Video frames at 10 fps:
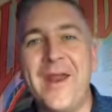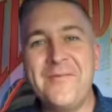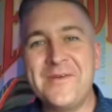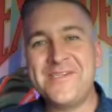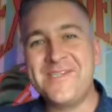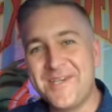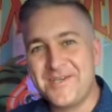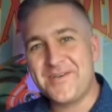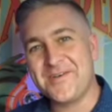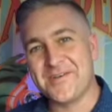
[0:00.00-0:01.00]
When I was
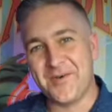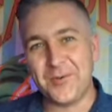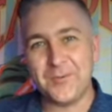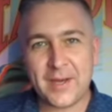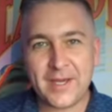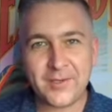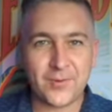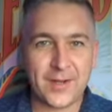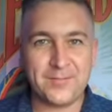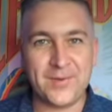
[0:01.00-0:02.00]
6 years old, my
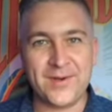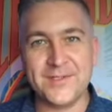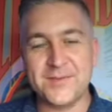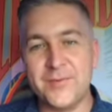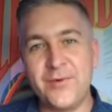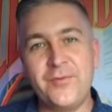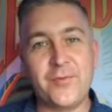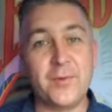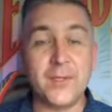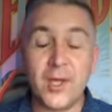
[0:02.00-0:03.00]
grandparents moved
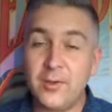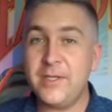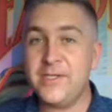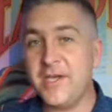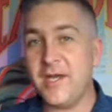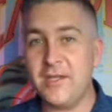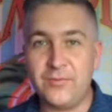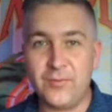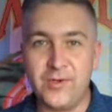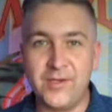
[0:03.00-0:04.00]
from Long Beach,
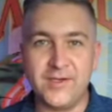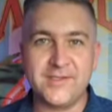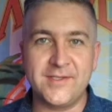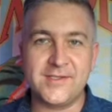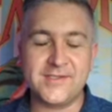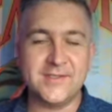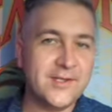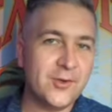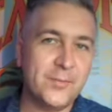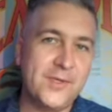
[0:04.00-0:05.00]
California to this
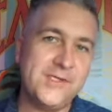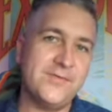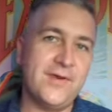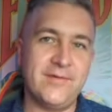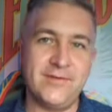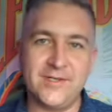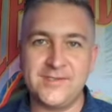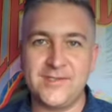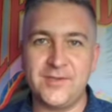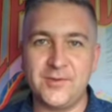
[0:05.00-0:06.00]
little piece of heaven
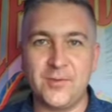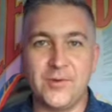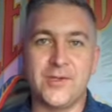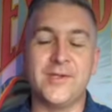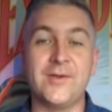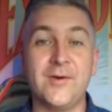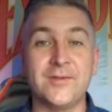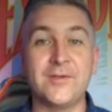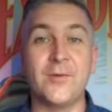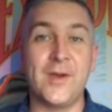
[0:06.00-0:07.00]
in southern Oregon
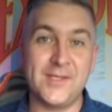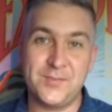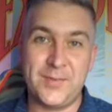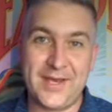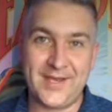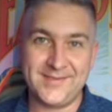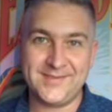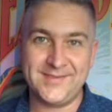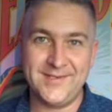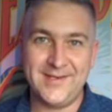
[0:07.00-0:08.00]
called Grants
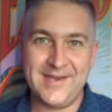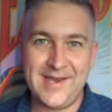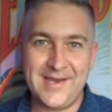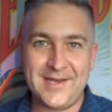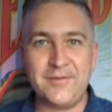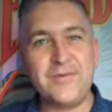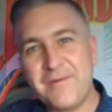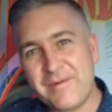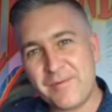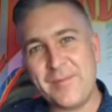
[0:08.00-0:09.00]
Pass. Now, if
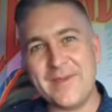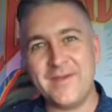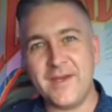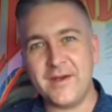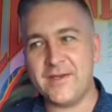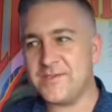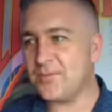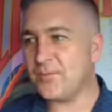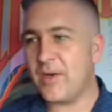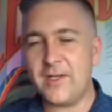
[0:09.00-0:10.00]
you've never been there,
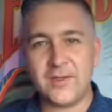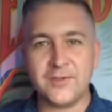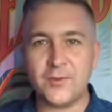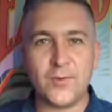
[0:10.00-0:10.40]
it's right along